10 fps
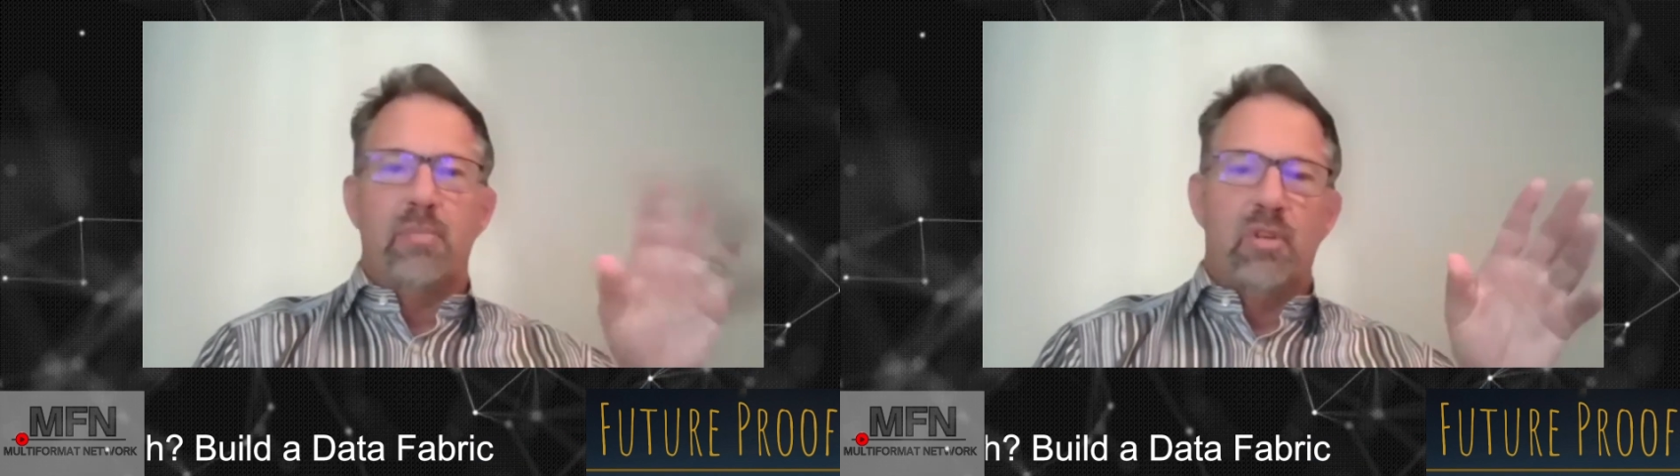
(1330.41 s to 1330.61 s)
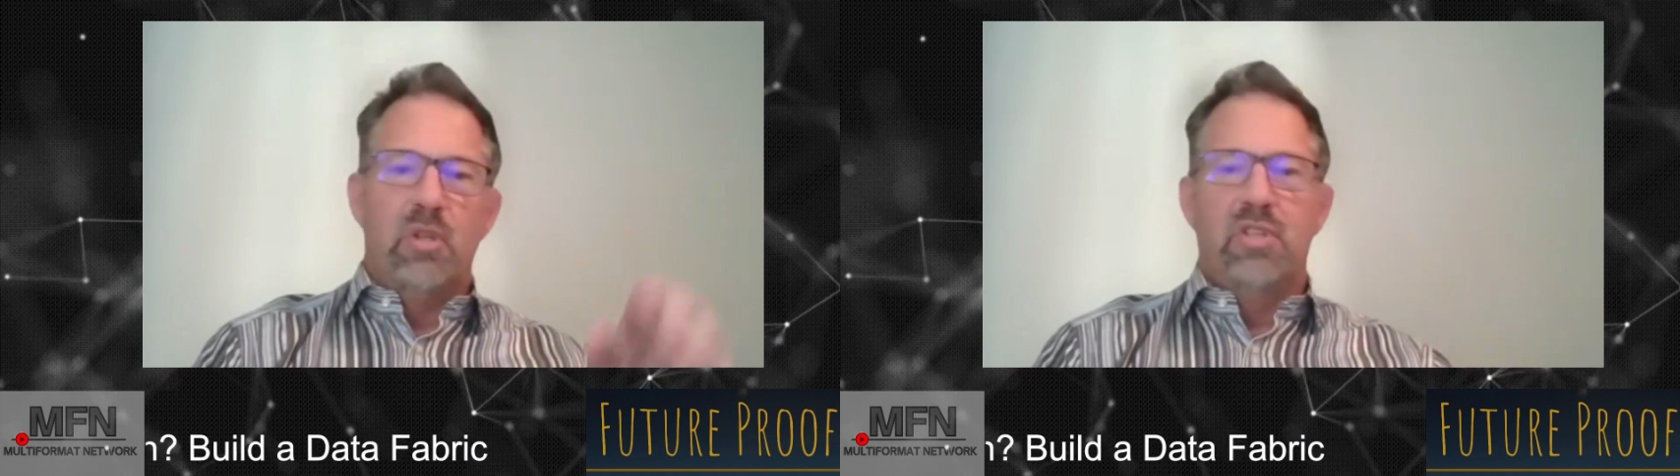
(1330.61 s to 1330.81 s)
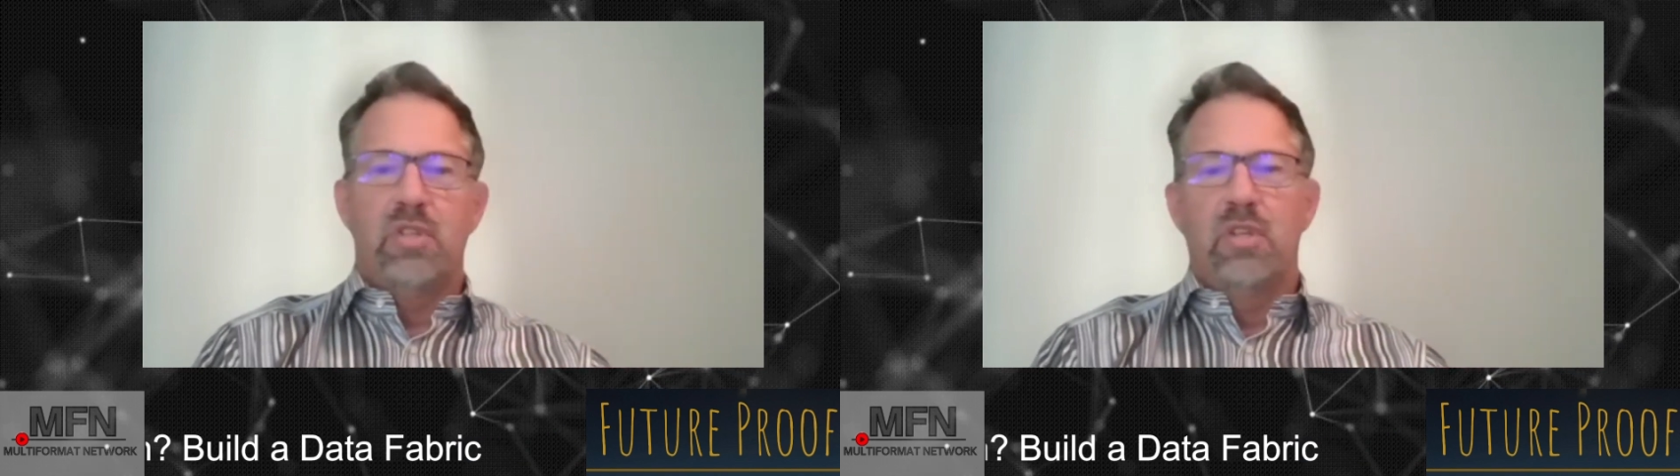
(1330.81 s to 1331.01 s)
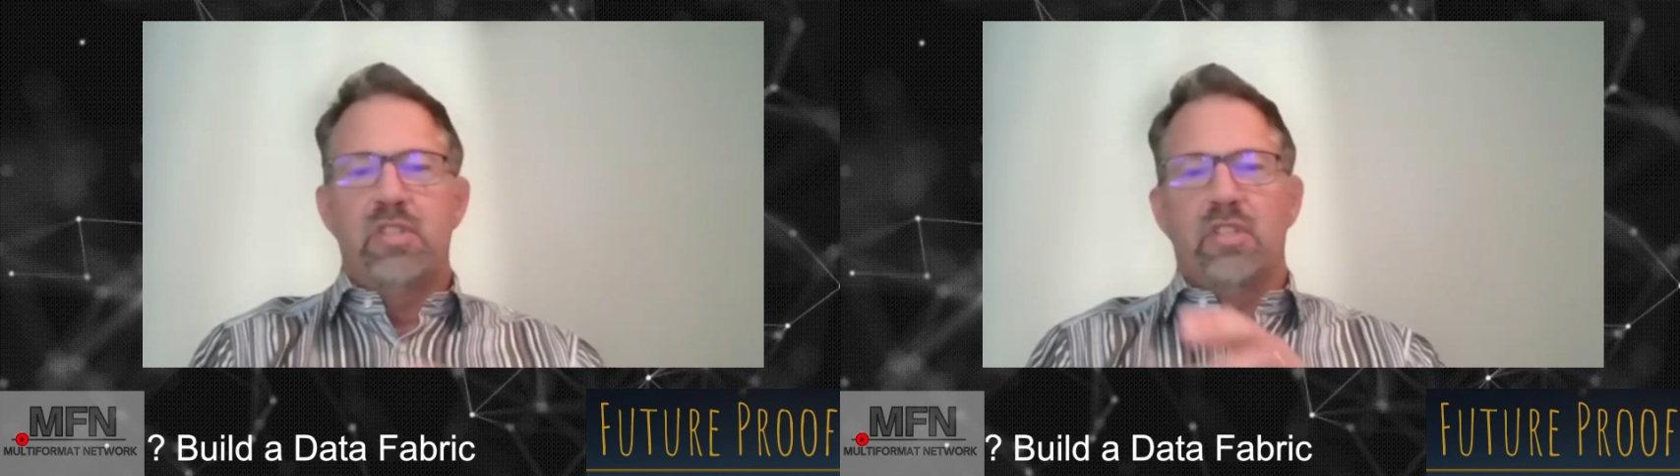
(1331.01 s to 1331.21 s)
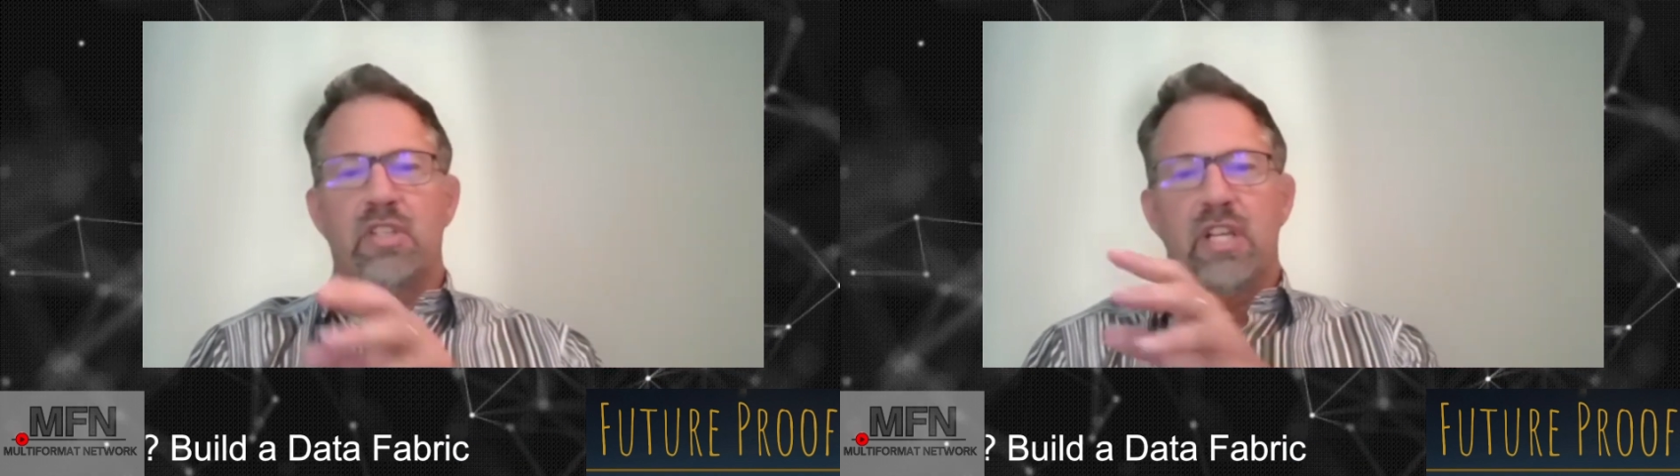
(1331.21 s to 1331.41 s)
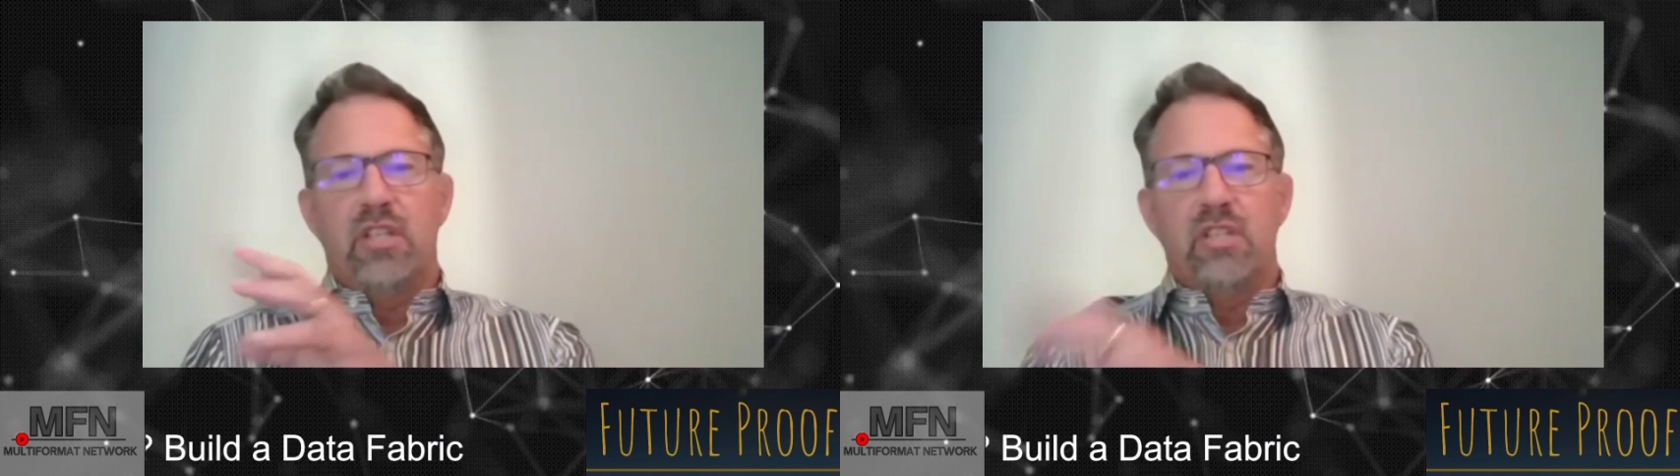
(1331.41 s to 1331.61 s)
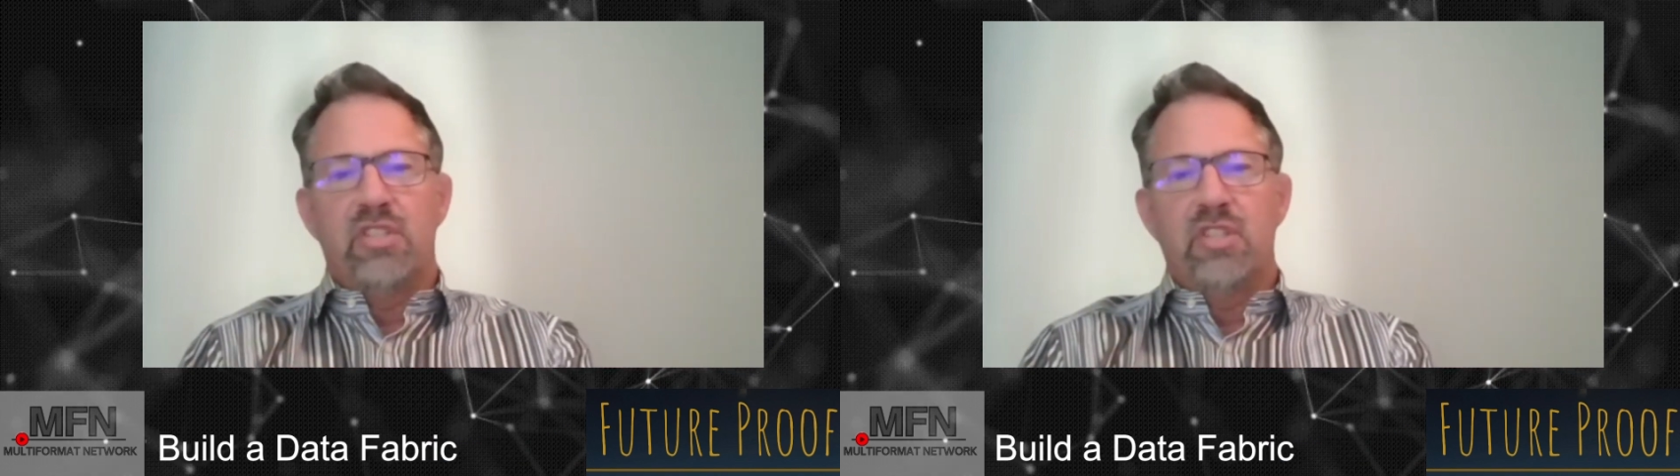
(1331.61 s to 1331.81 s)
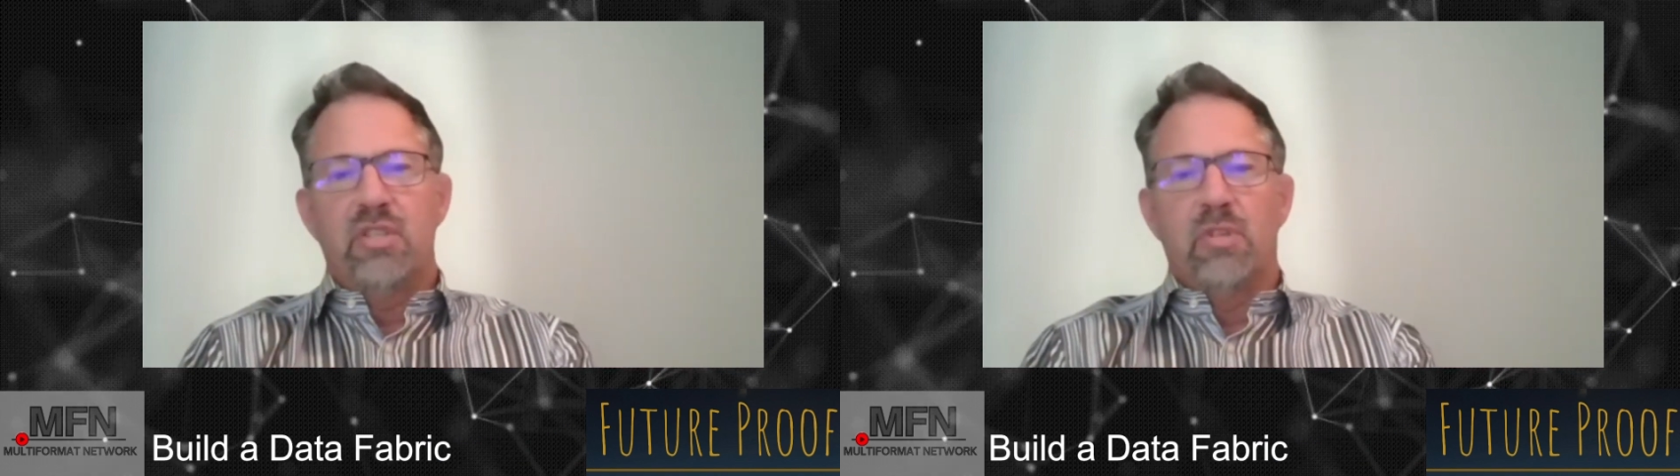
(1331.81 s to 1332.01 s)
producers and your data
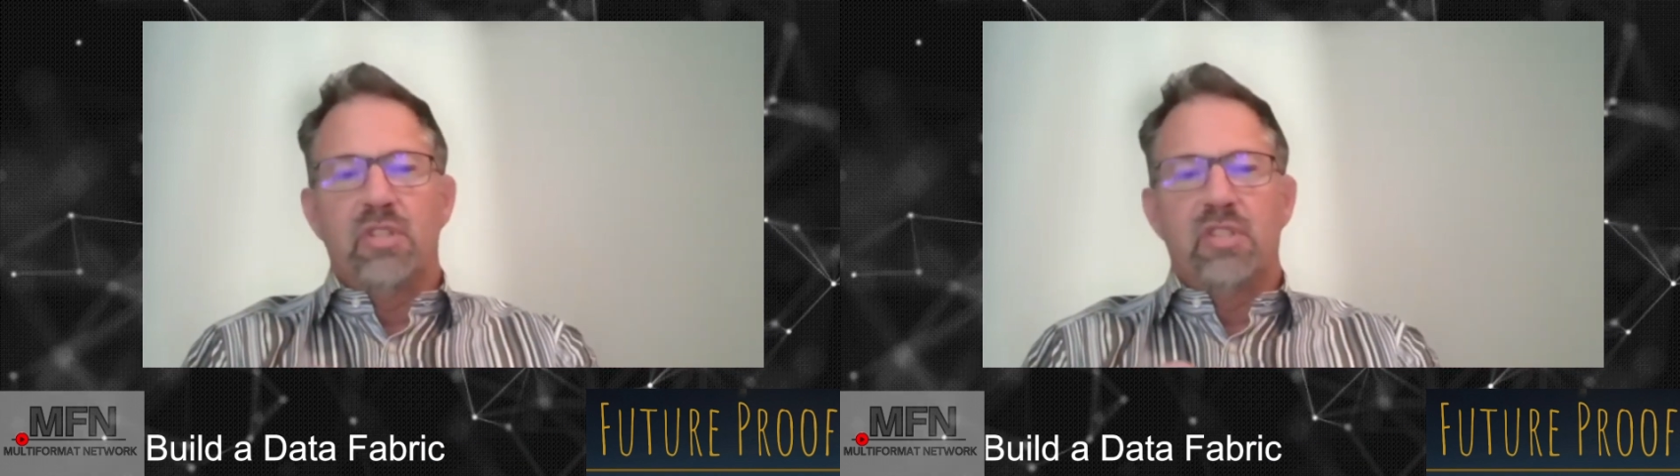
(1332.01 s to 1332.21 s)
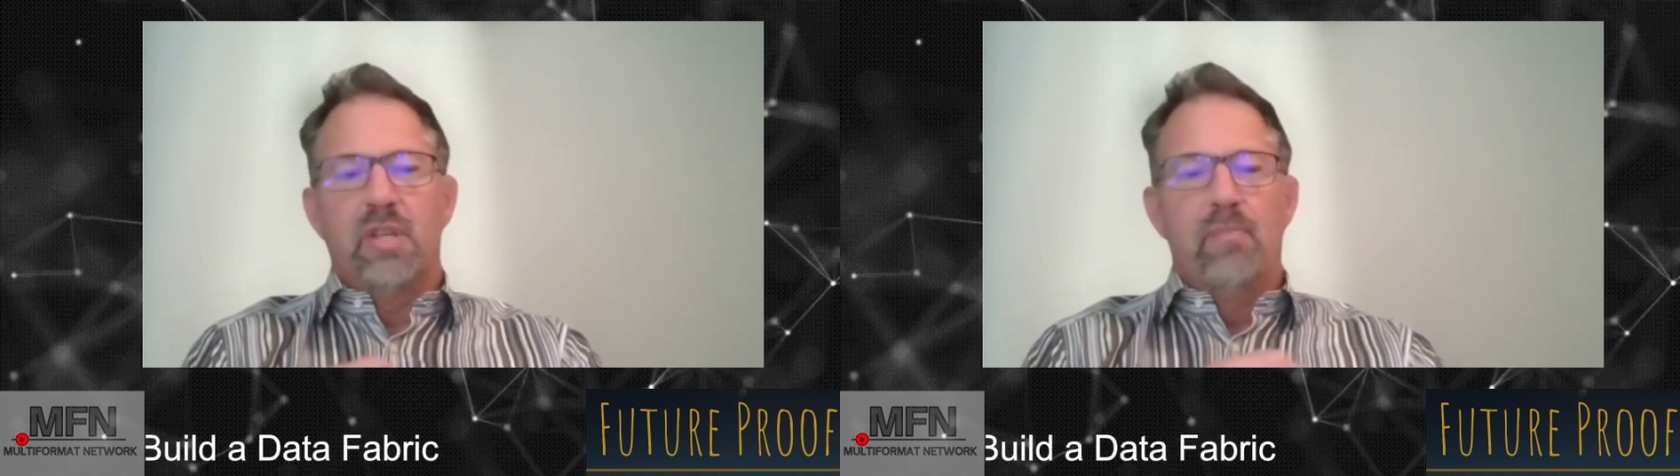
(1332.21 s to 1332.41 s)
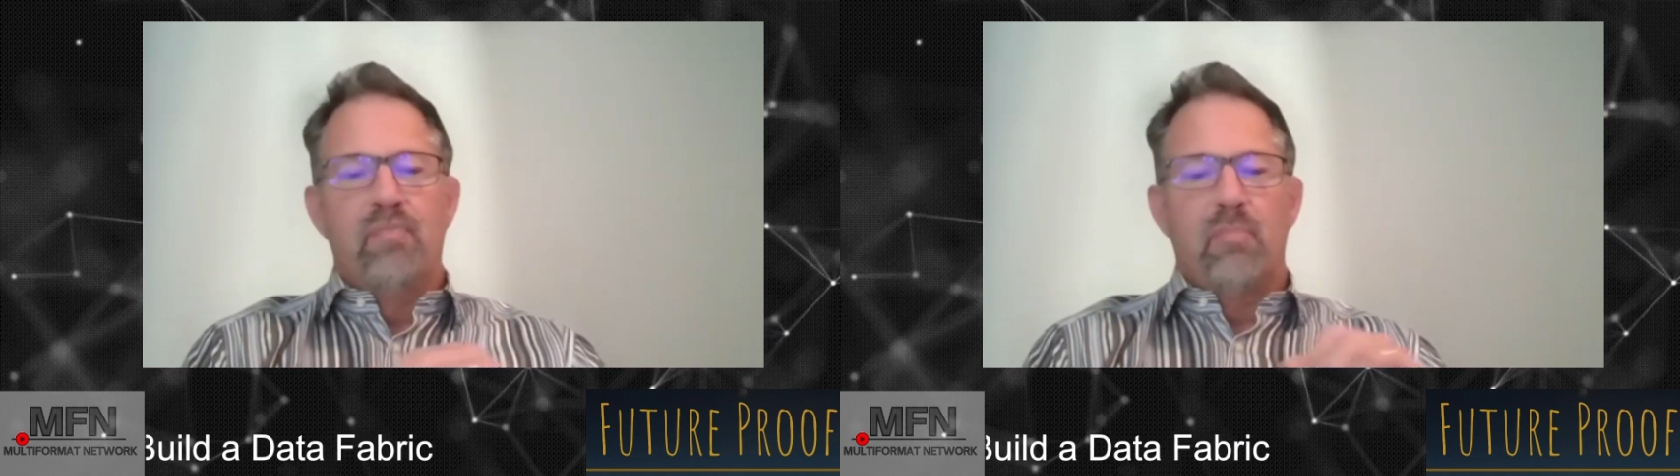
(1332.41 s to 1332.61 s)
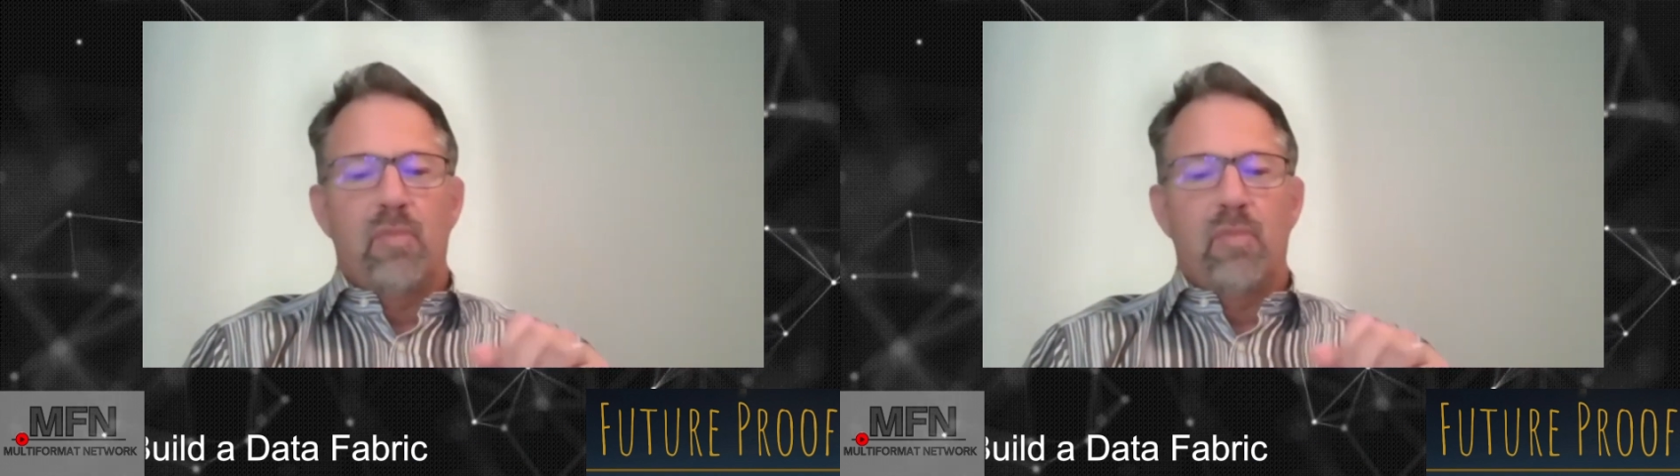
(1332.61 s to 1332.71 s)
consumers